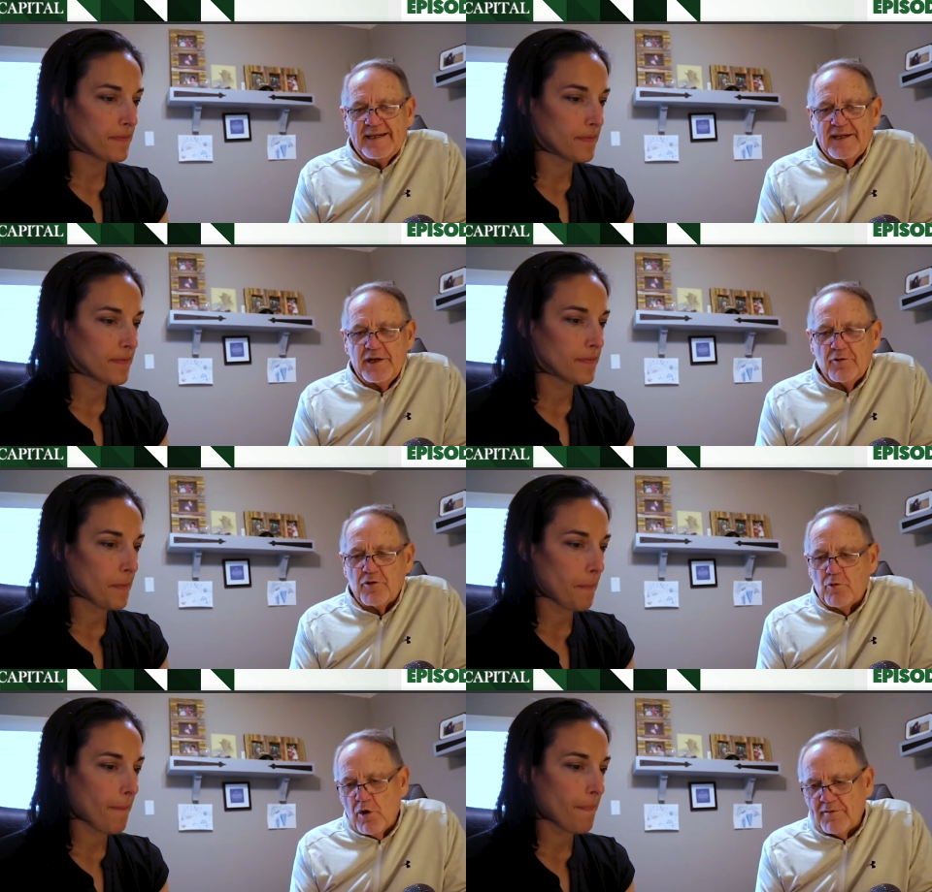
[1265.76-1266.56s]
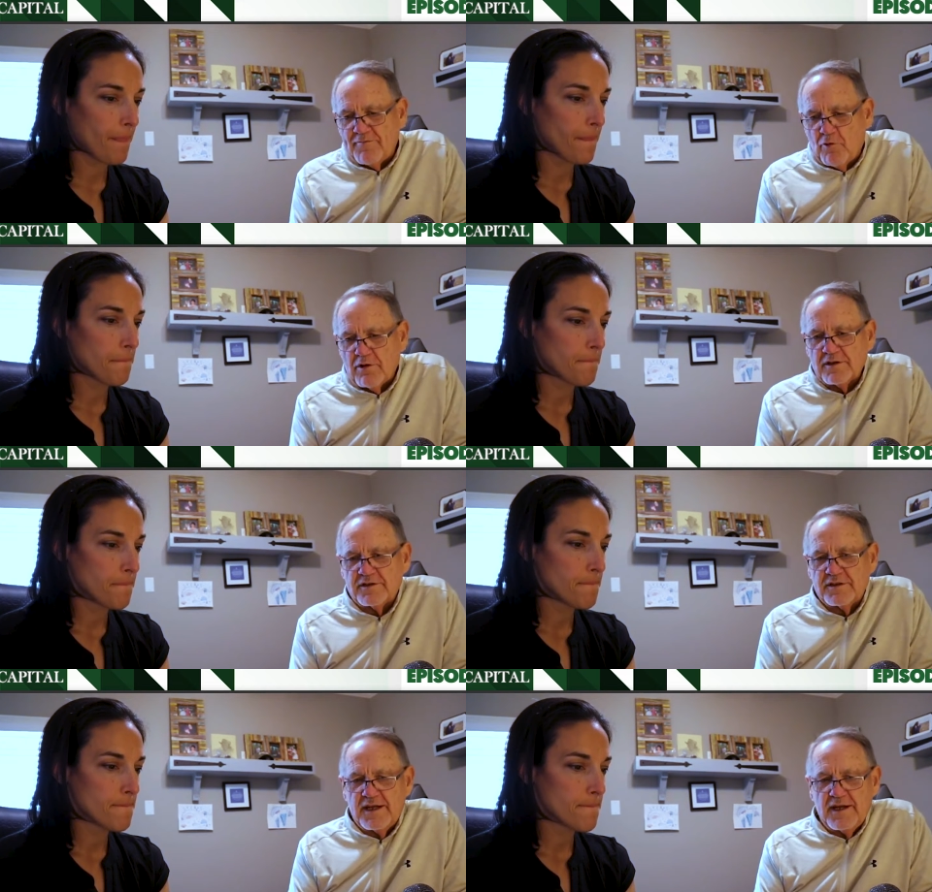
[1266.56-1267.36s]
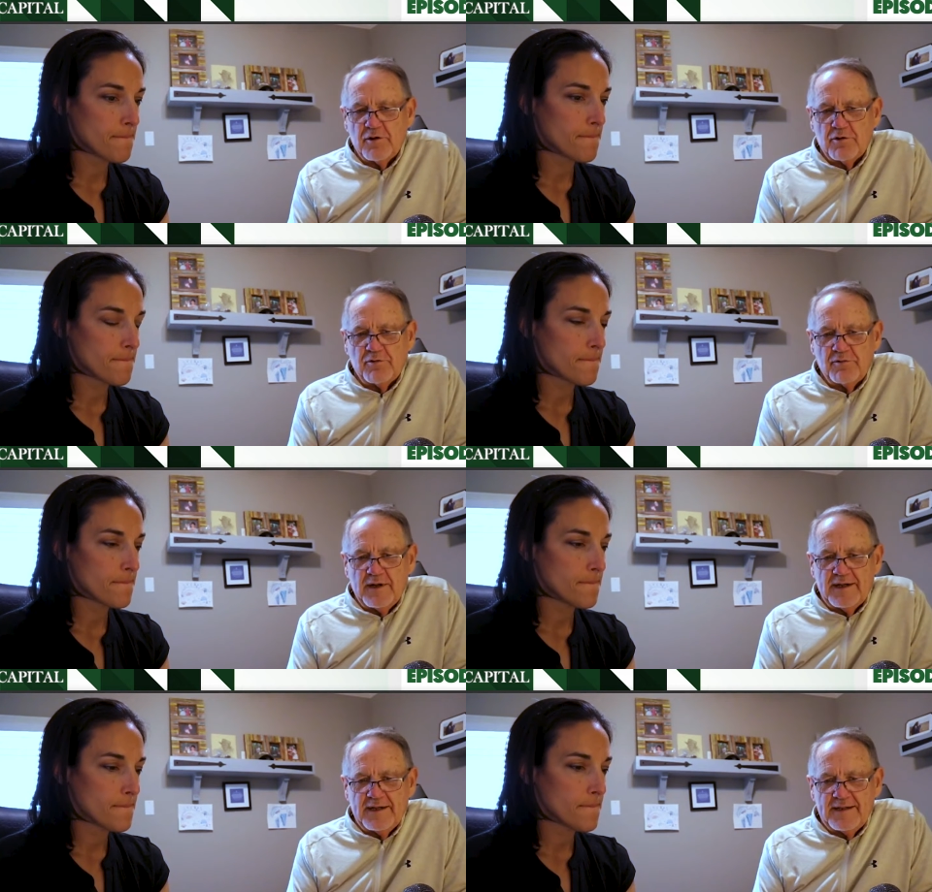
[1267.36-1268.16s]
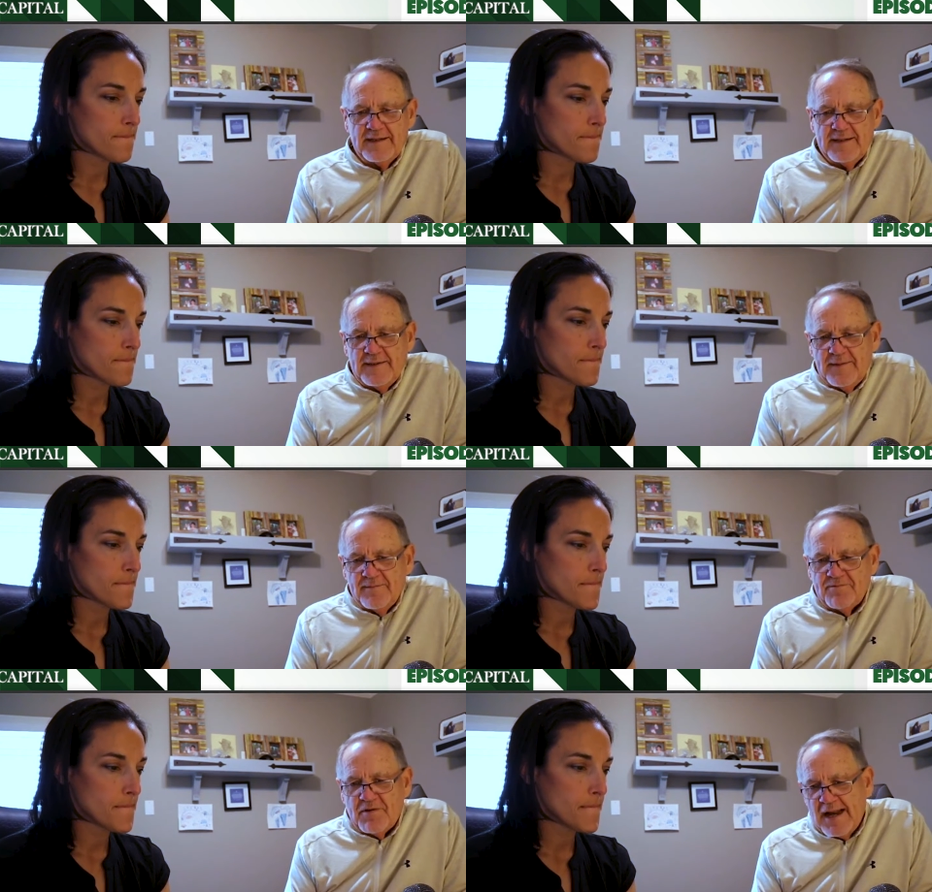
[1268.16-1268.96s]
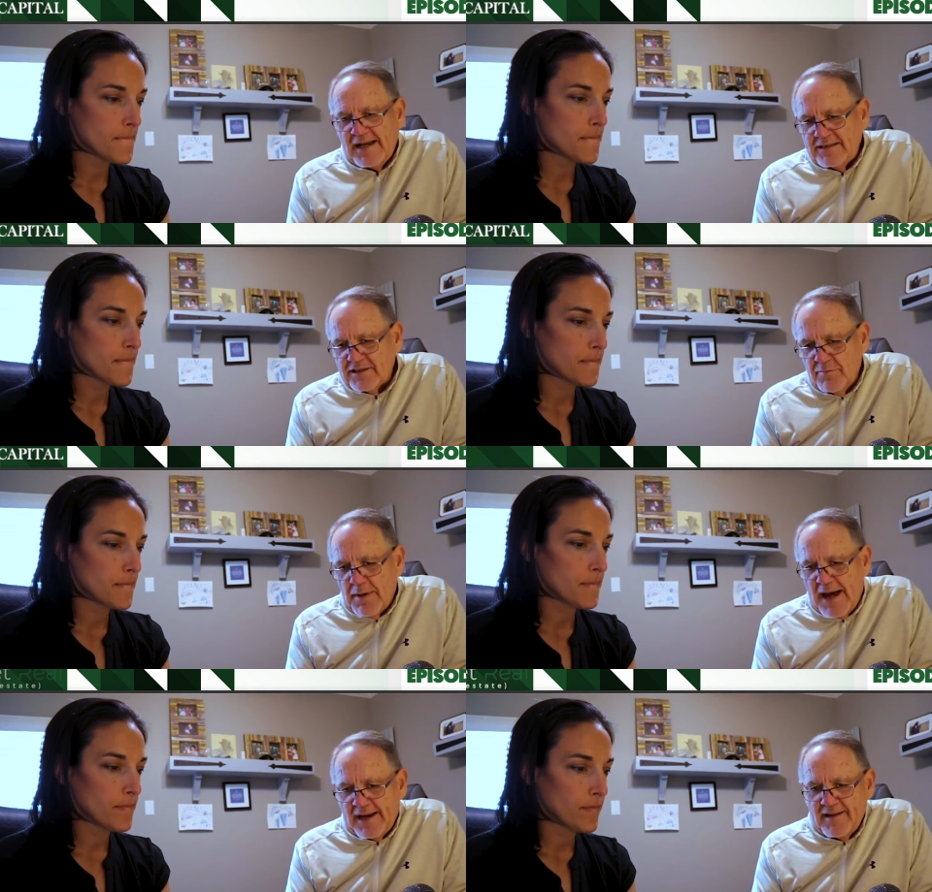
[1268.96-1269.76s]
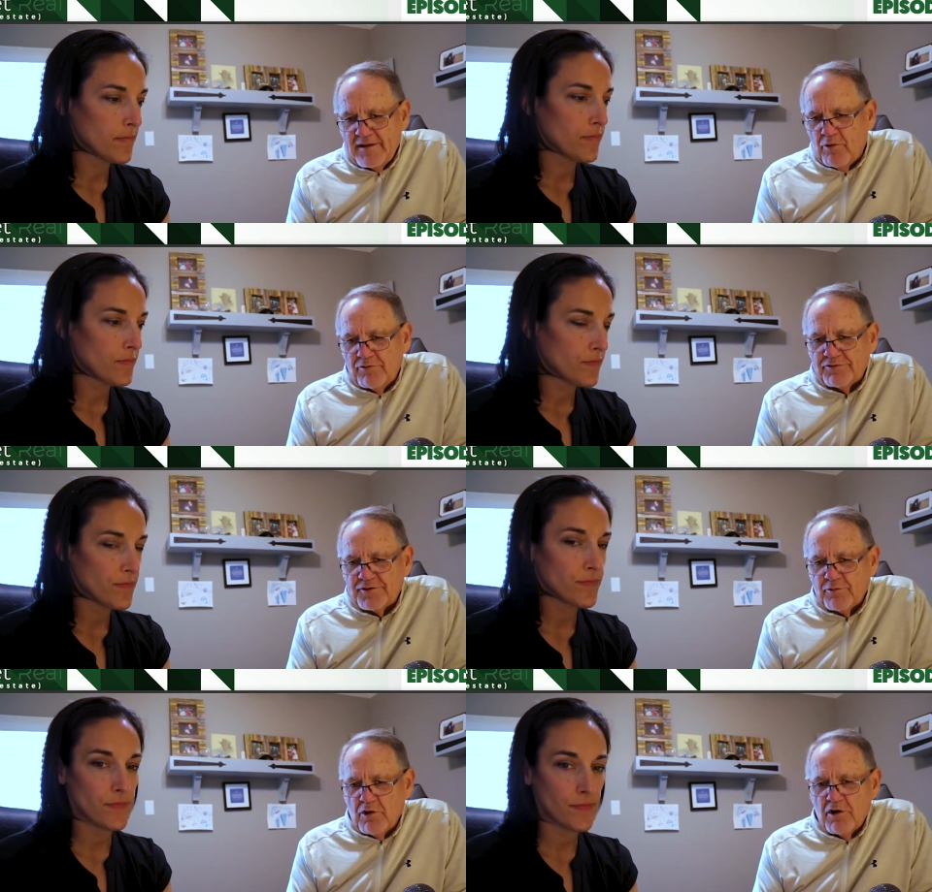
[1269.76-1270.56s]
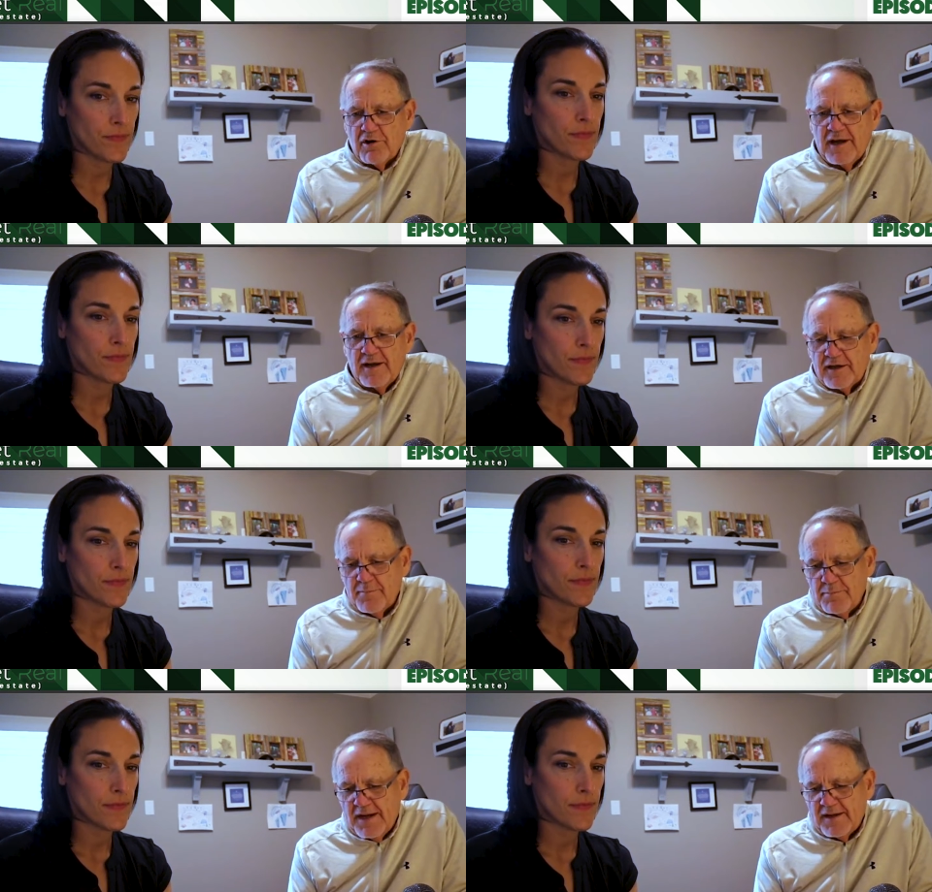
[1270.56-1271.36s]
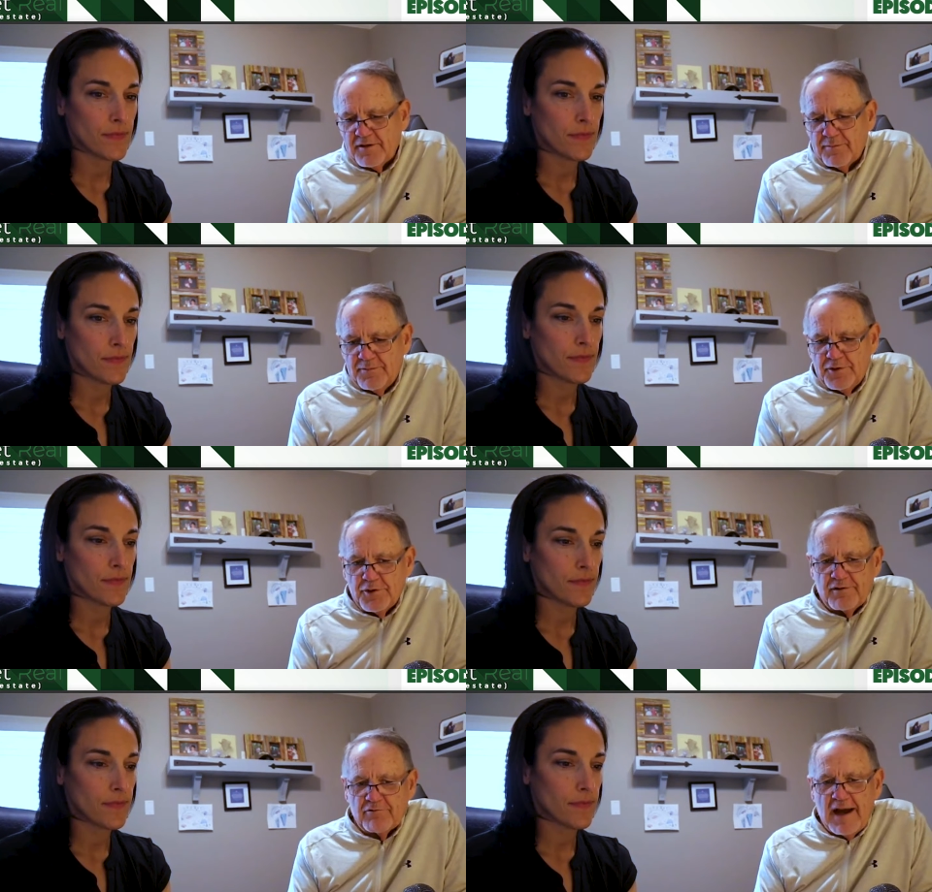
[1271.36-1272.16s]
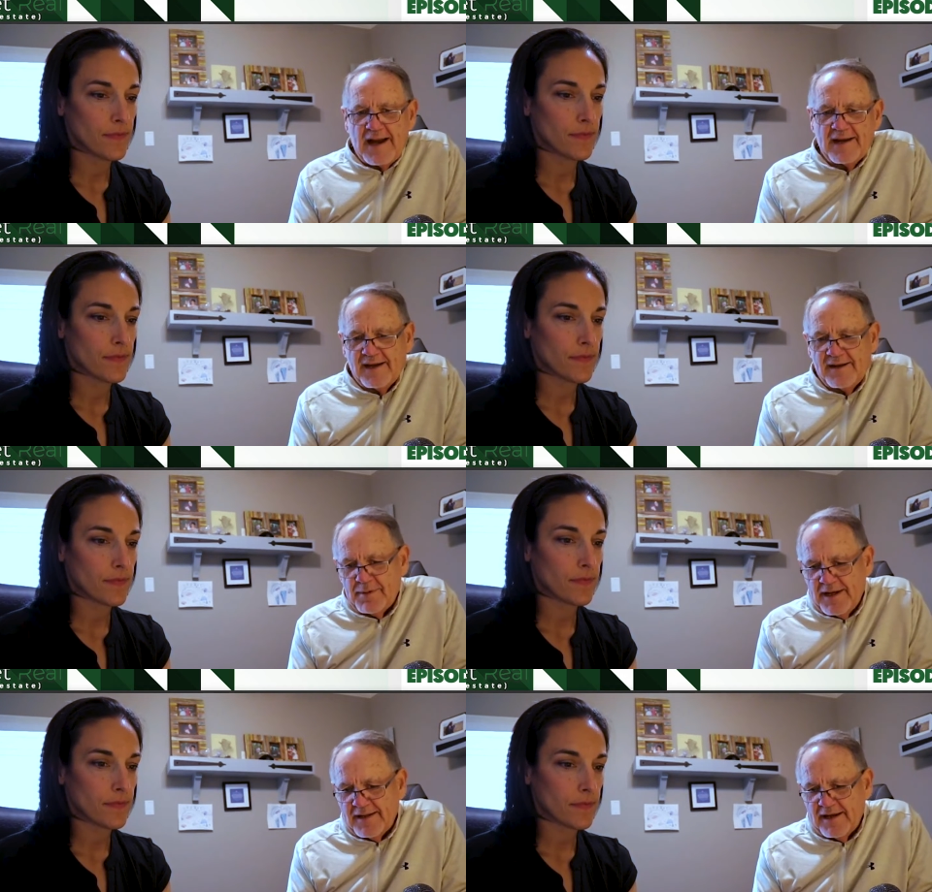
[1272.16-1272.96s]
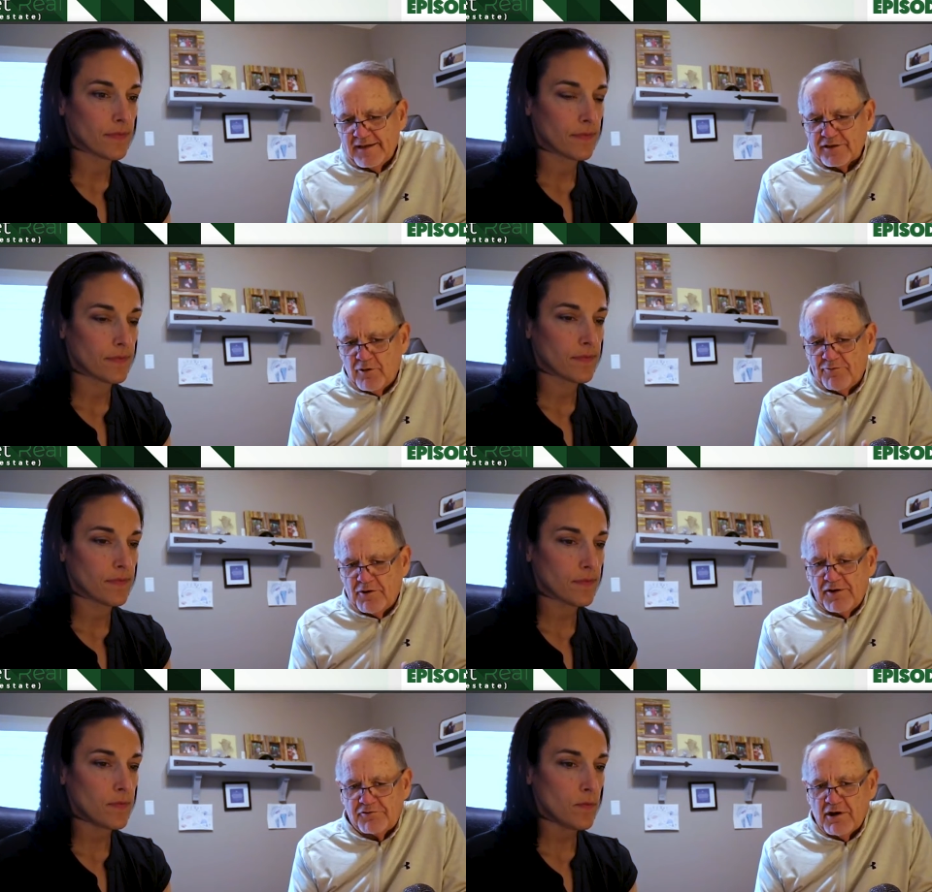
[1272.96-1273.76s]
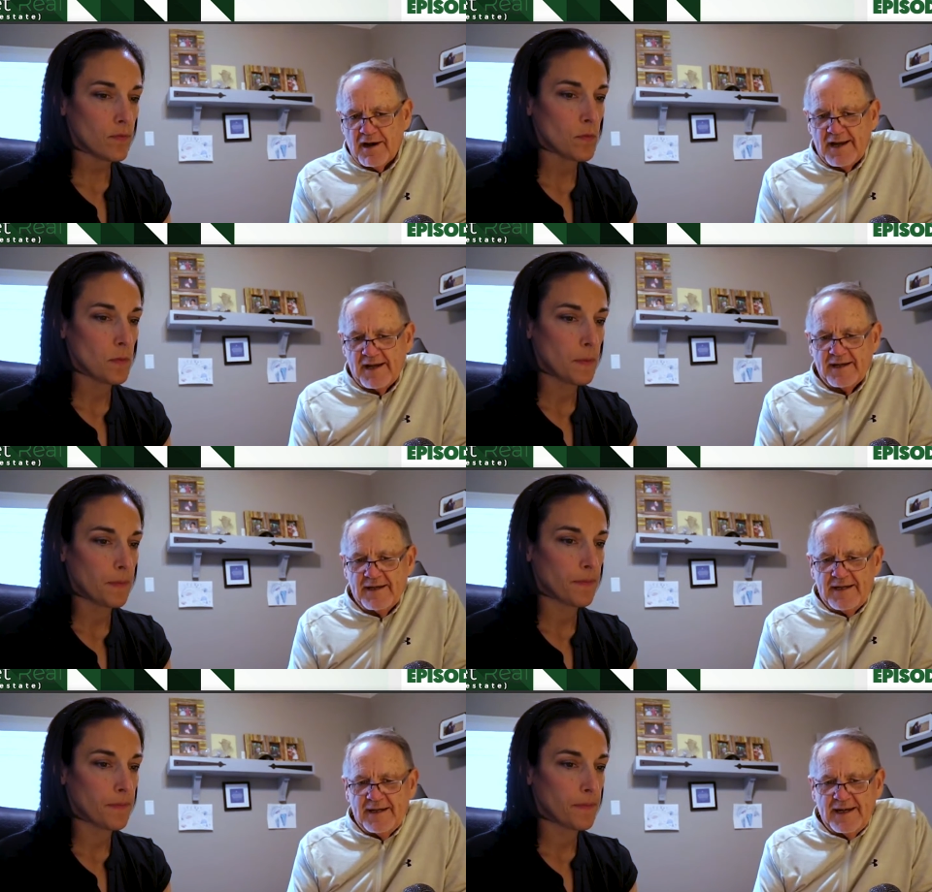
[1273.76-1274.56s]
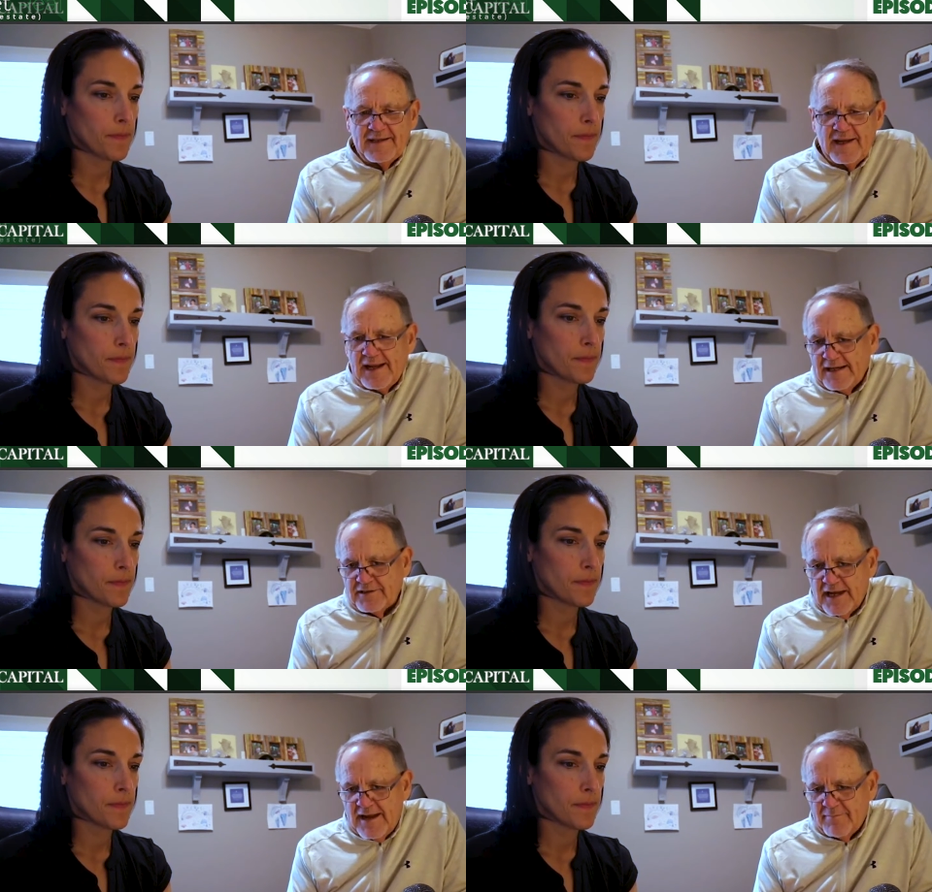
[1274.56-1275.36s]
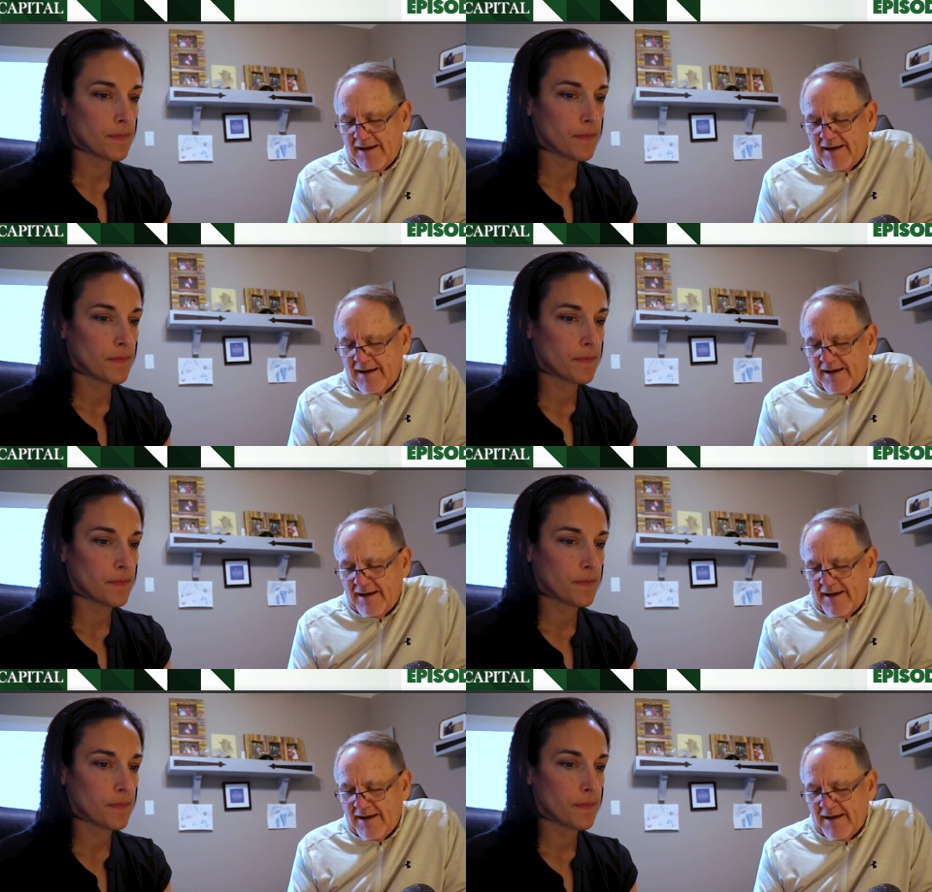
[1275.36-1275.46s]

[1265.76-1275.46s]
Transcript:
Speaker 1: you know, the workforce, you know, uh, finding somebody that wants to work and commit to doing it right and being there is so frustrating in today's time.